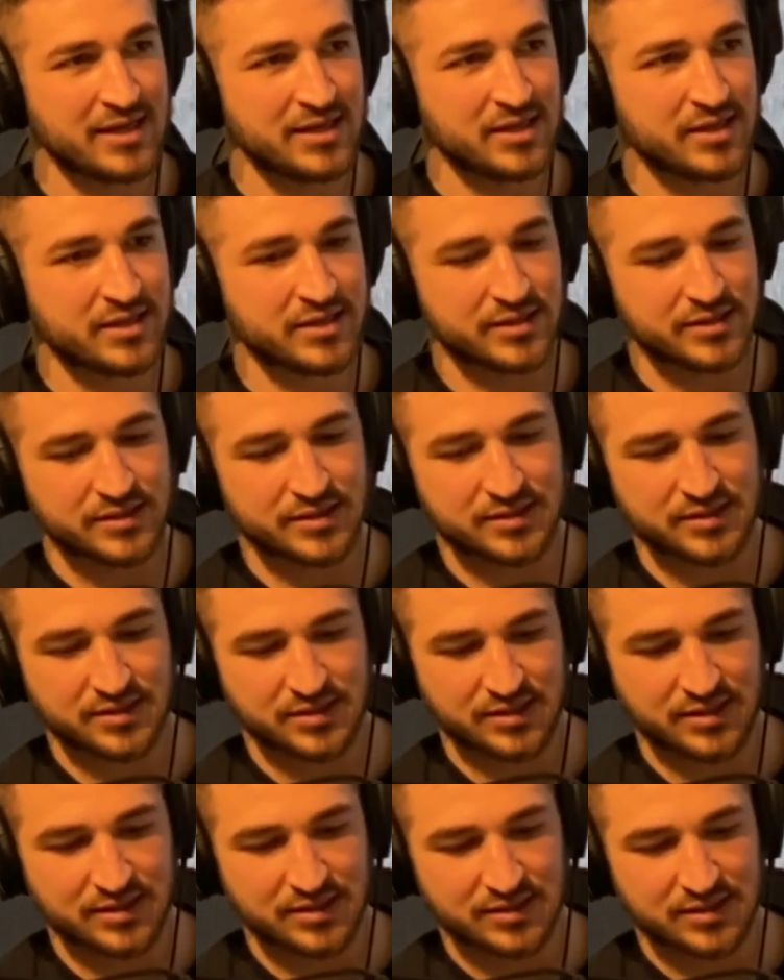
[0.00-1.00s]

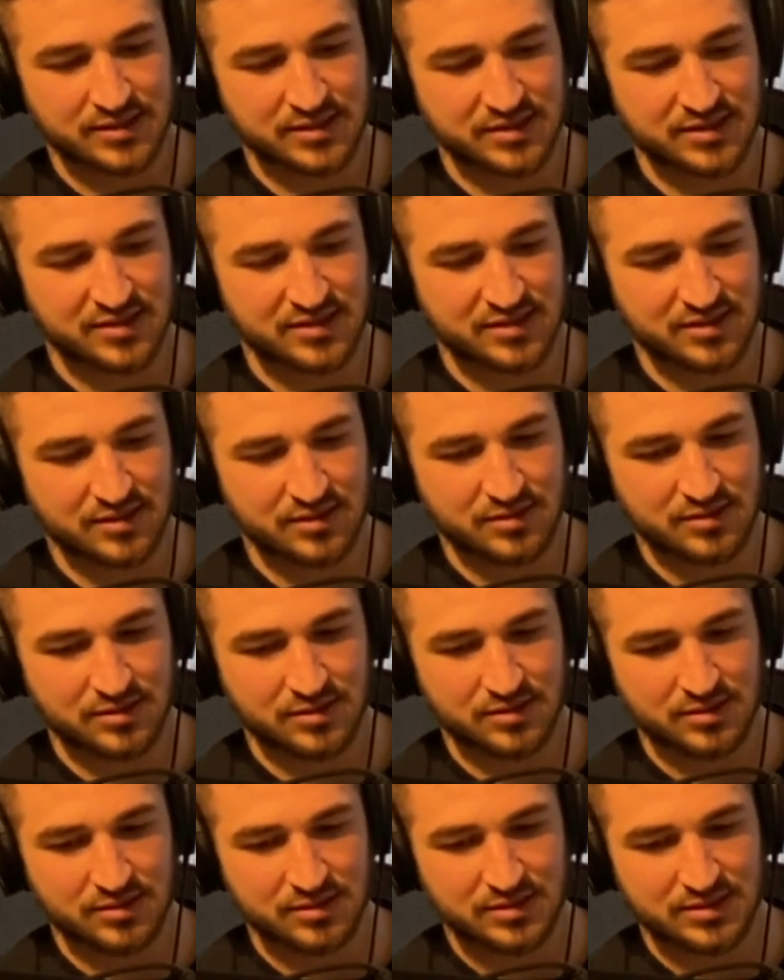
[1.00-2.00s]
Is
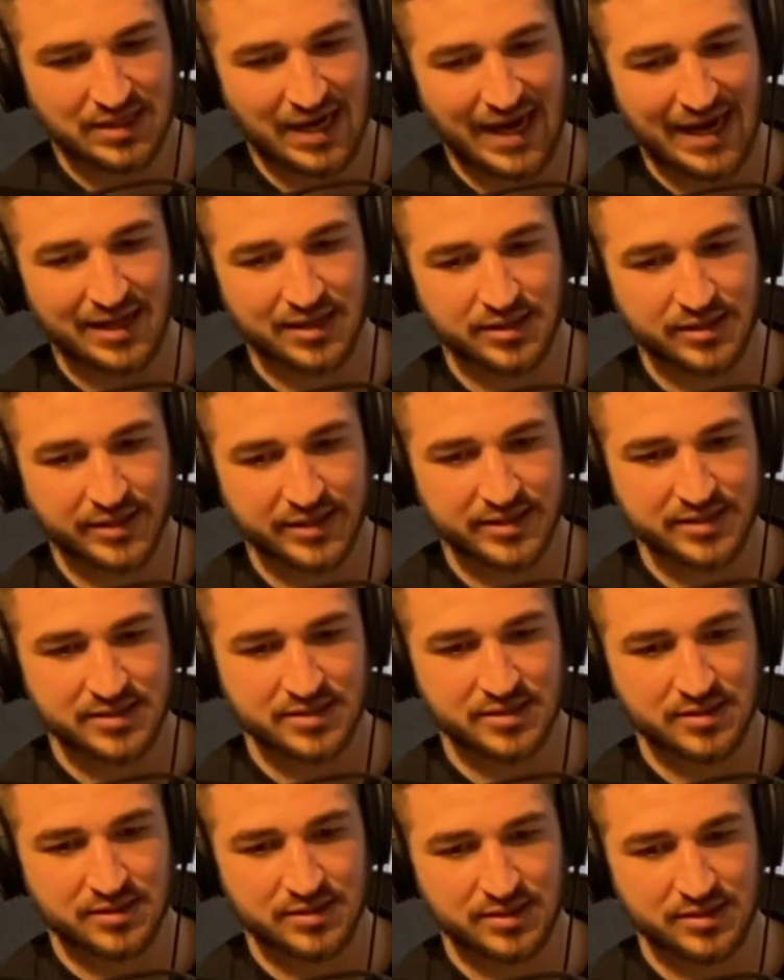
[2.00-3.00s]
dialing into
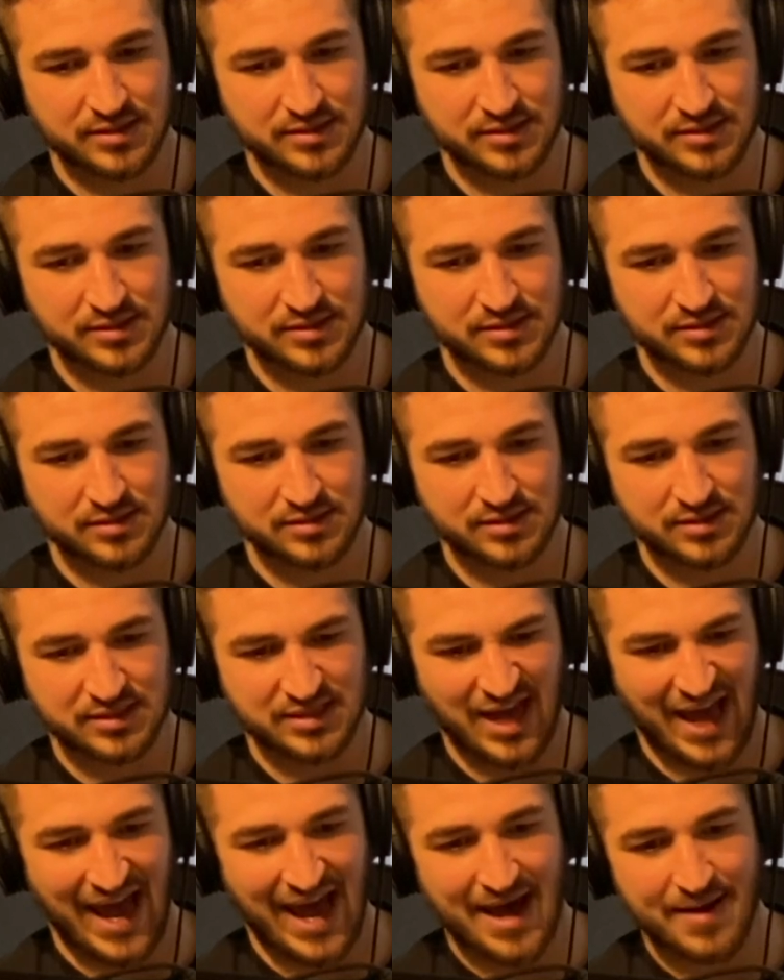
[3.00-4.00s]
these
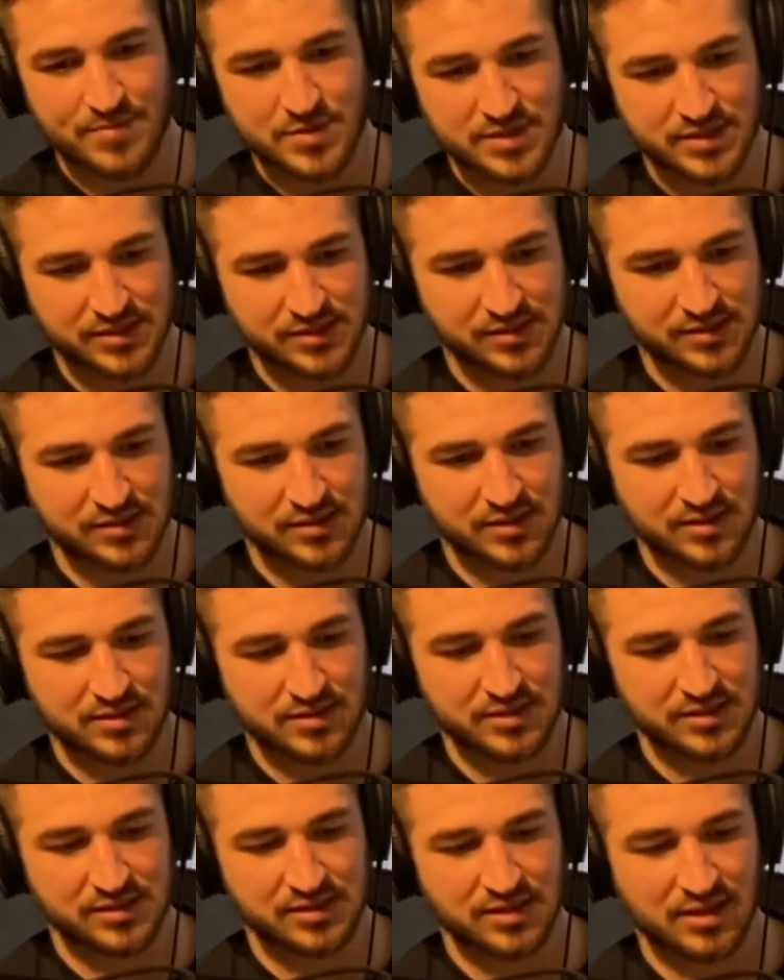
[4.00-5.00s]
habits and
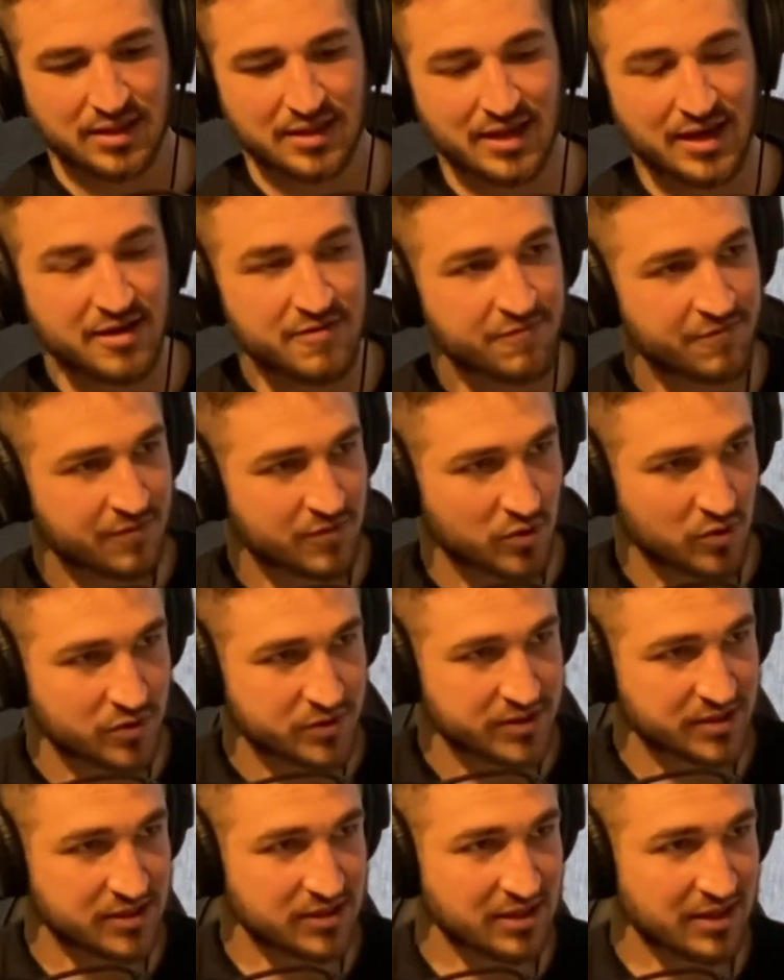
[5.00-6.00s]
these life goals,
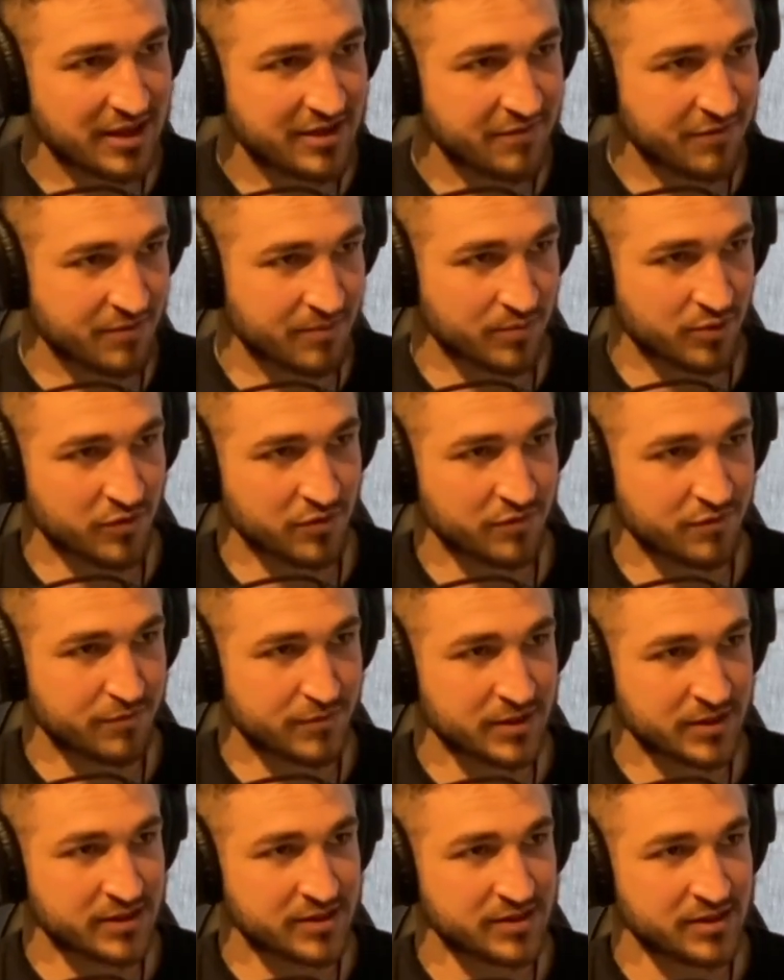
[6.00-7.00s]
these life
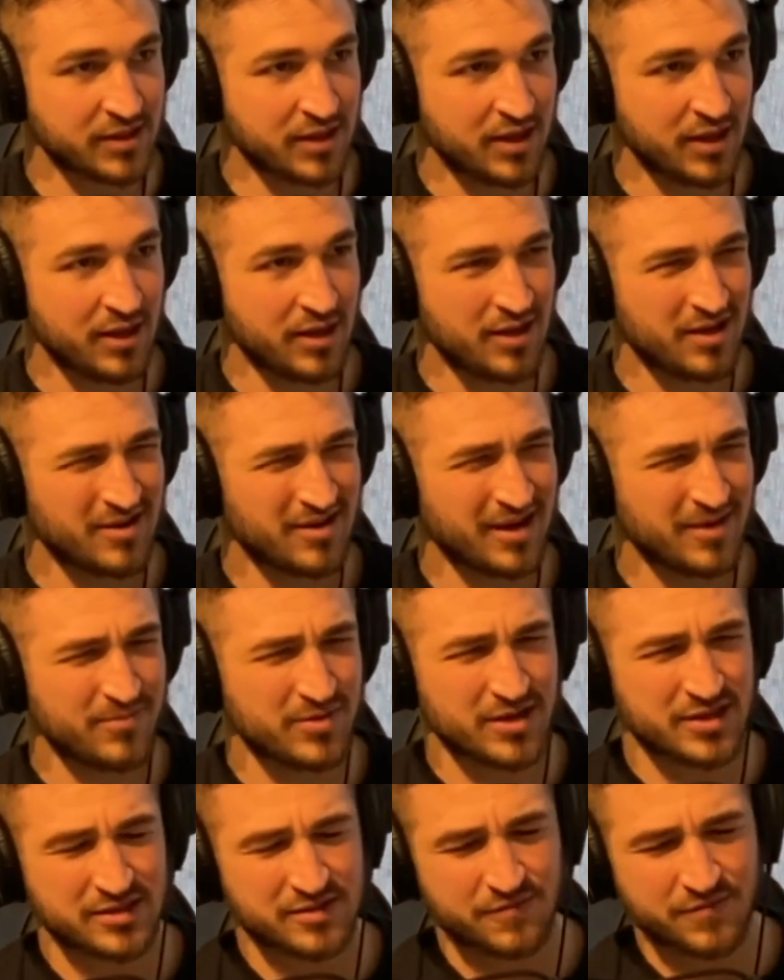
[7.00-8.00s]
improvements, right?
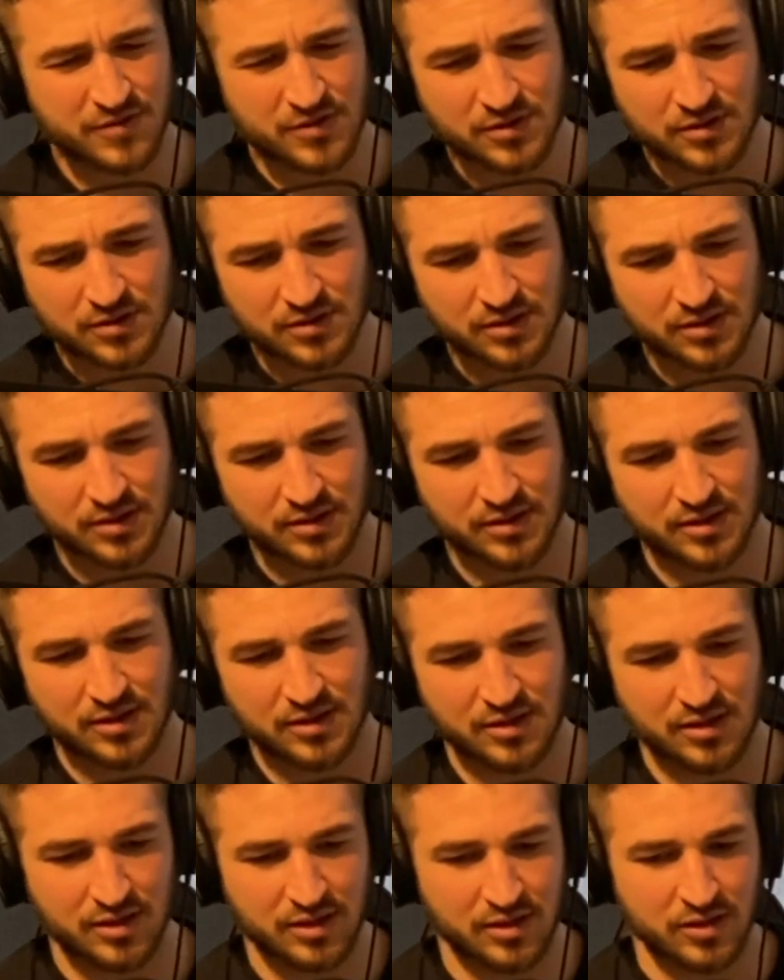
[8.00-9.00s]
Because if you're
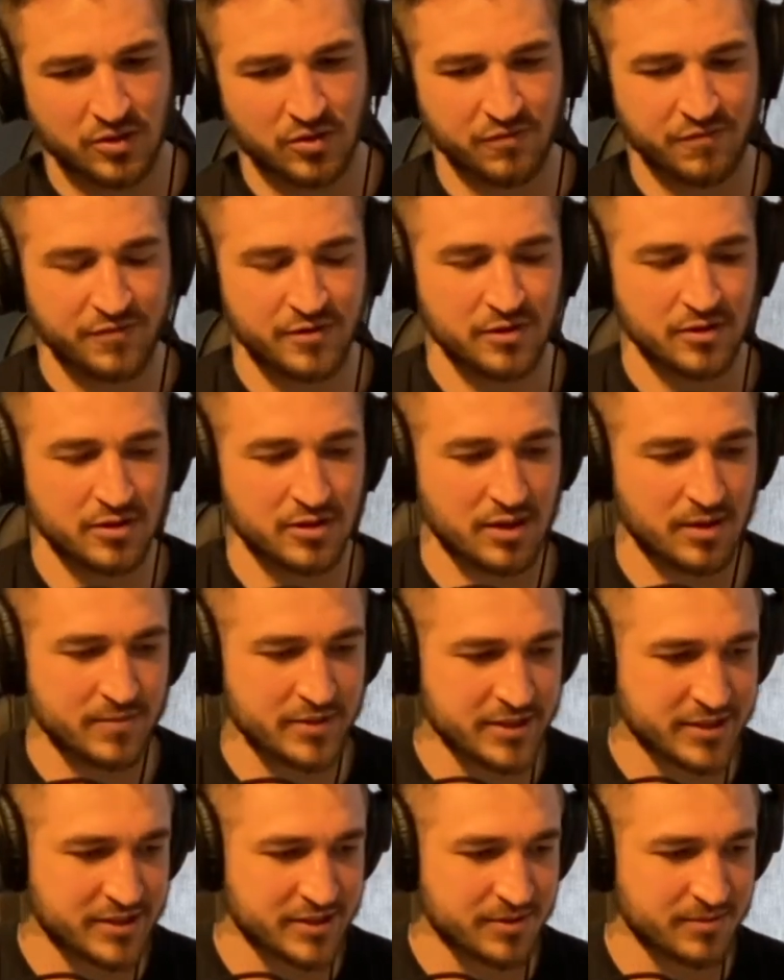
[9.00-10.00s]
coming
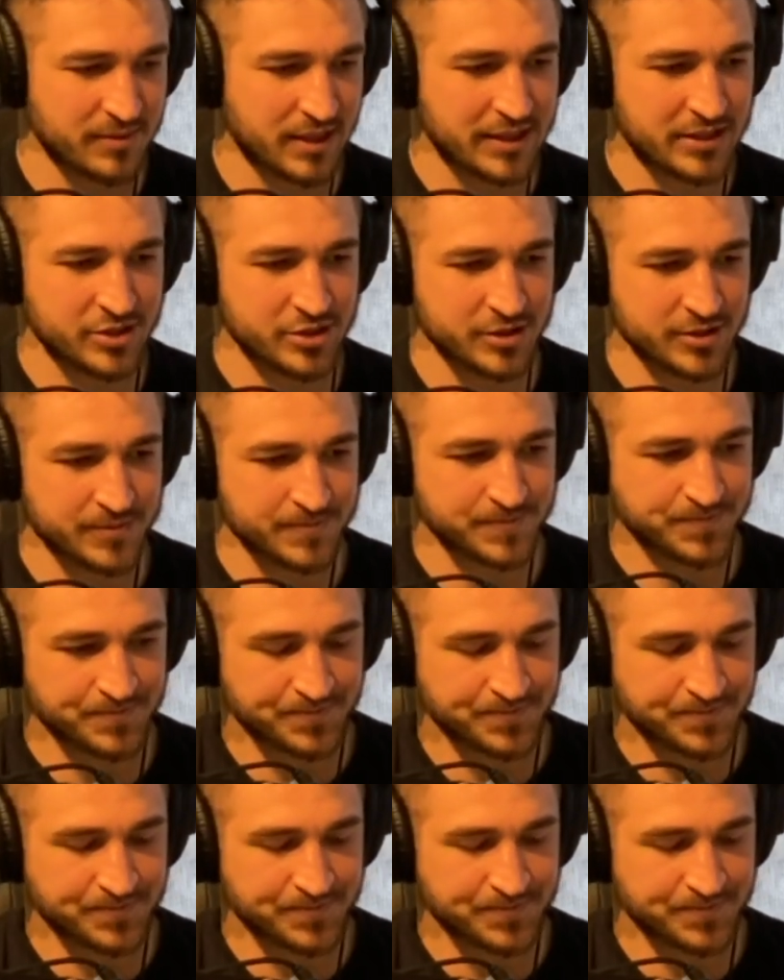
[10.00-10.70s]
to my gym